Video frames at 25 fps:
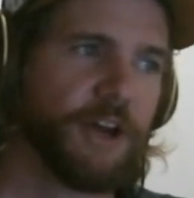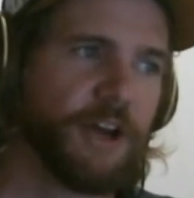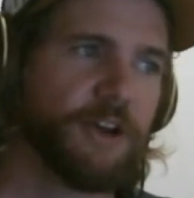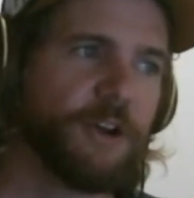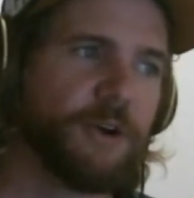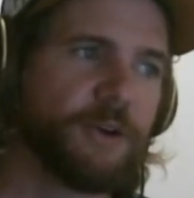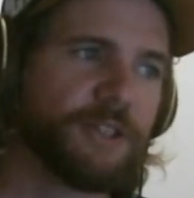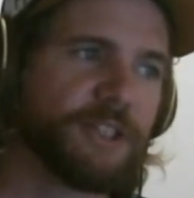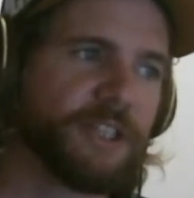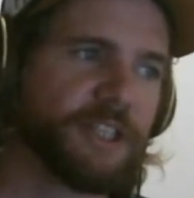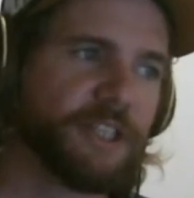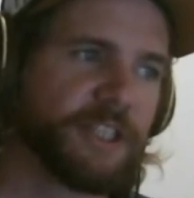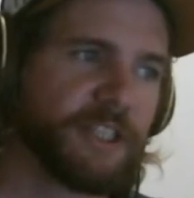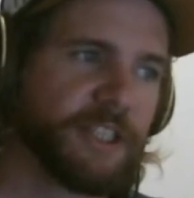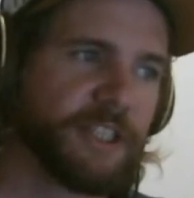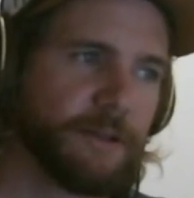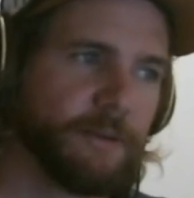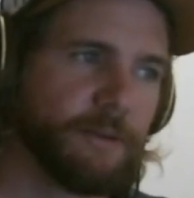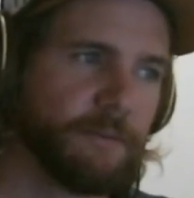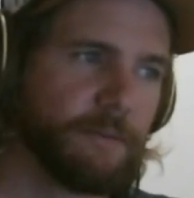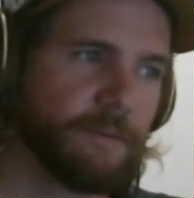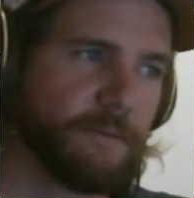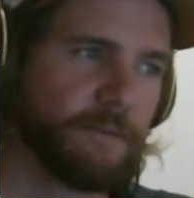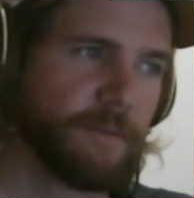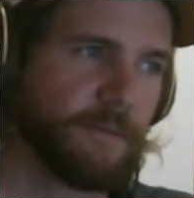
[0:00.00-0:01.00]
No
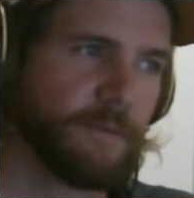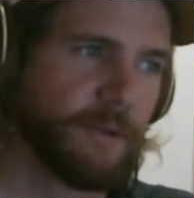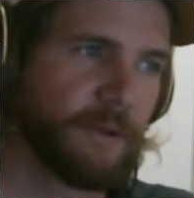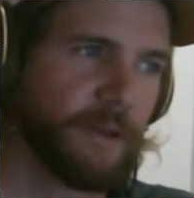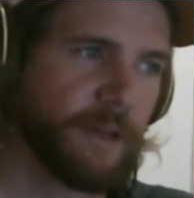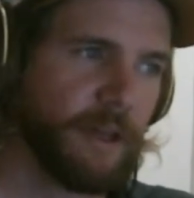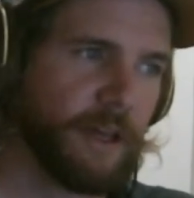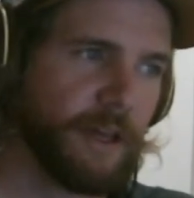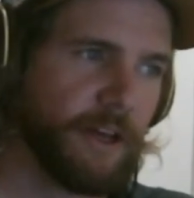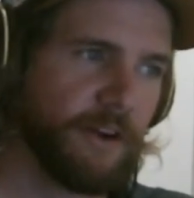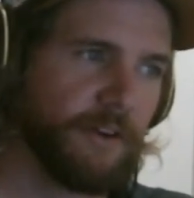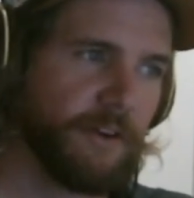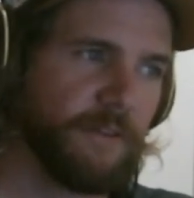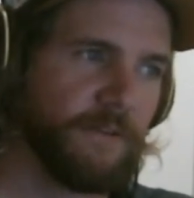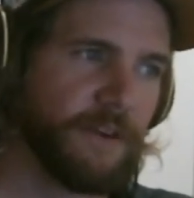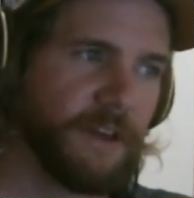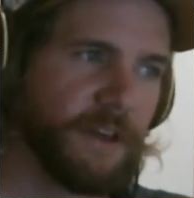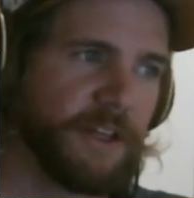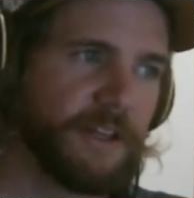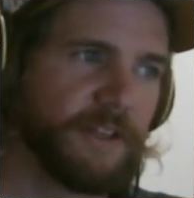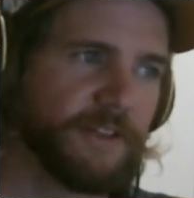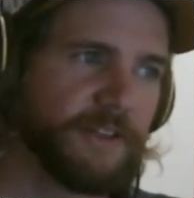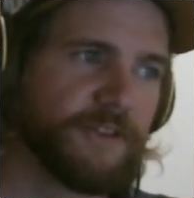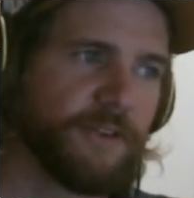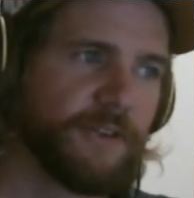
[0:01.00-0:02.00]
system
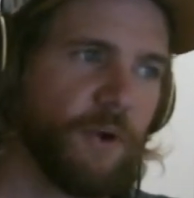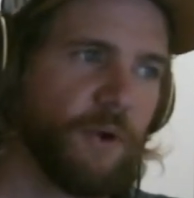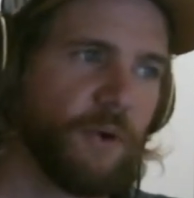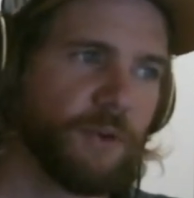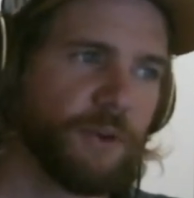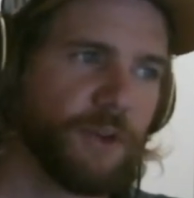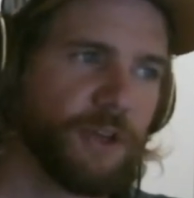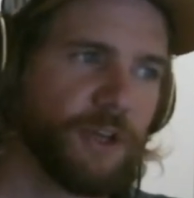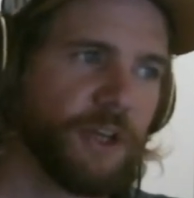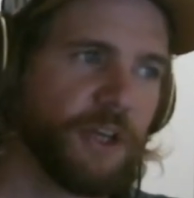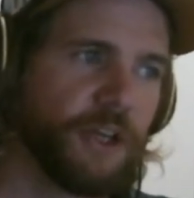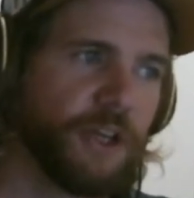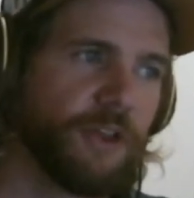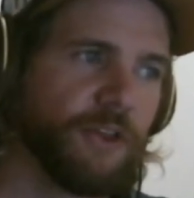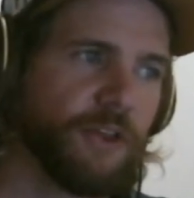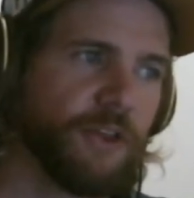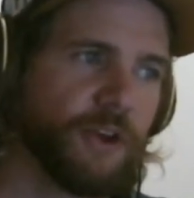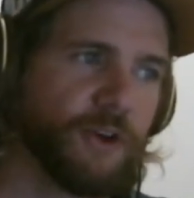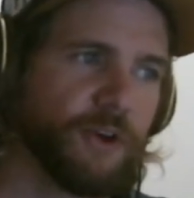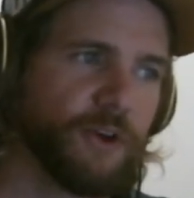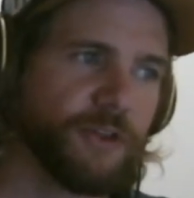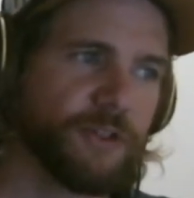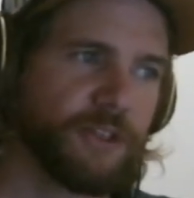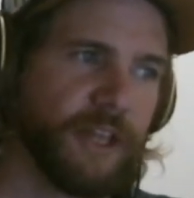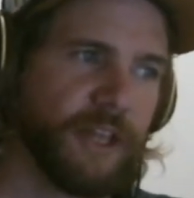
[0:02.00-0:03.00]
intervenes, only
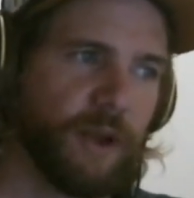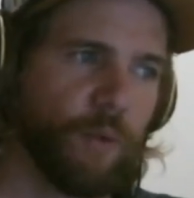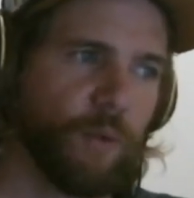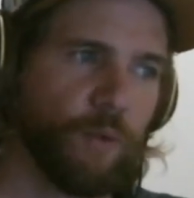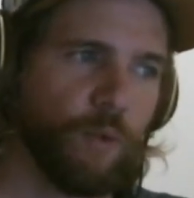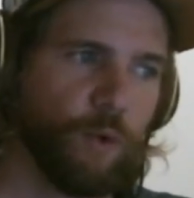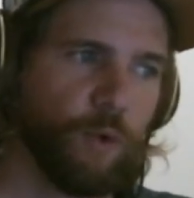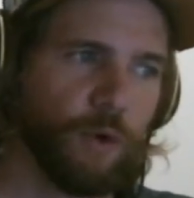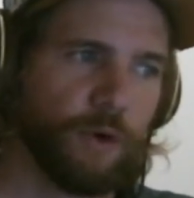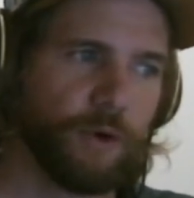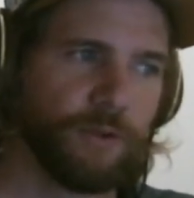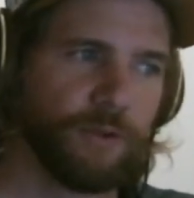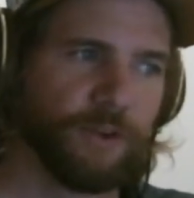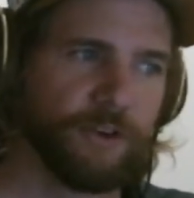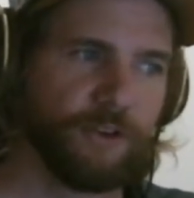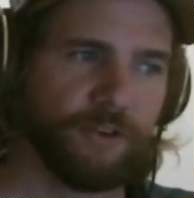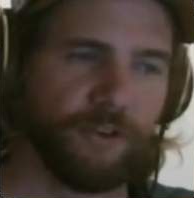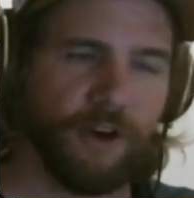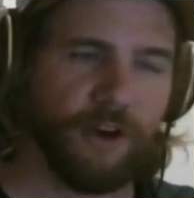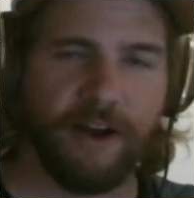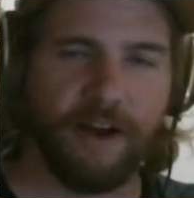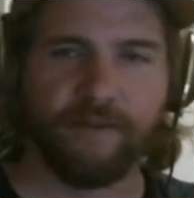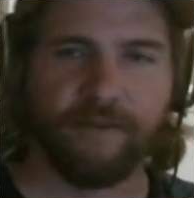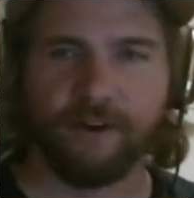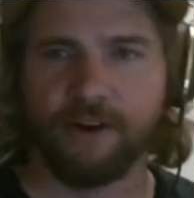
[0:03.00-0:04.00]
those that warn the
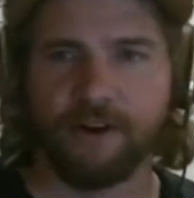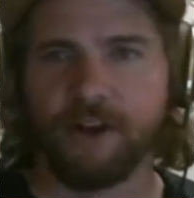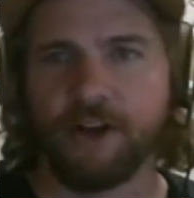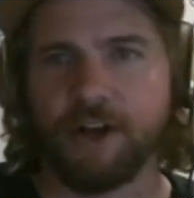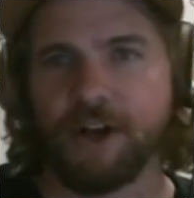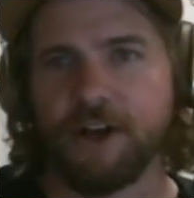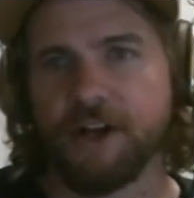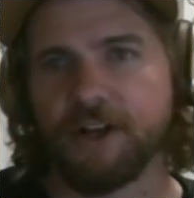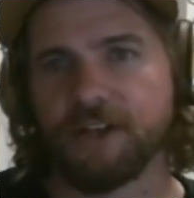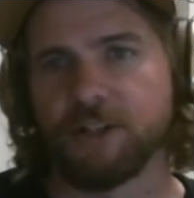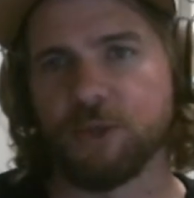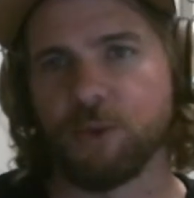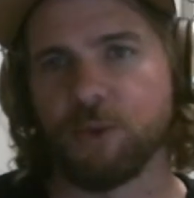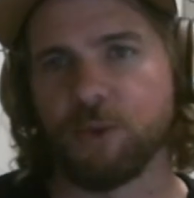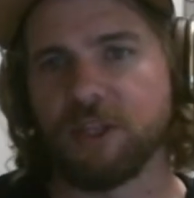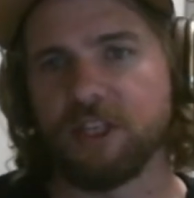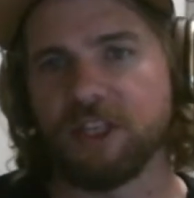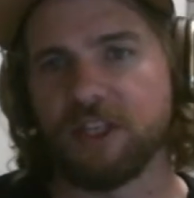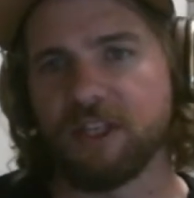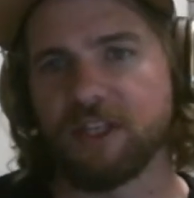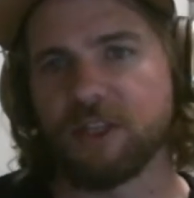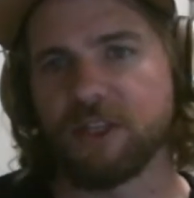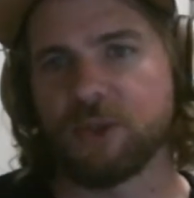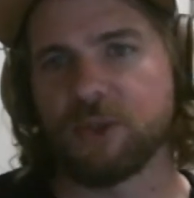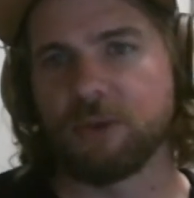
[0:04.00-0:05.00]
driver. So
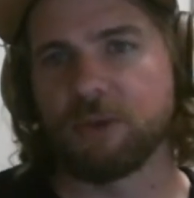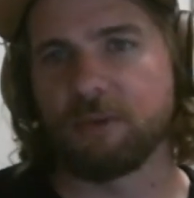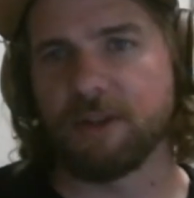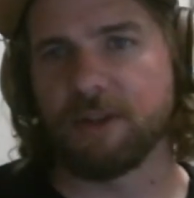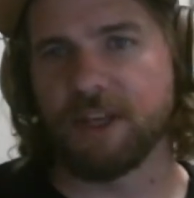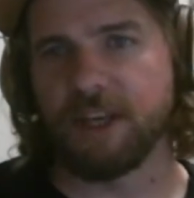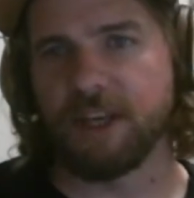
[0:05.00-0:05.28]
this would be the case.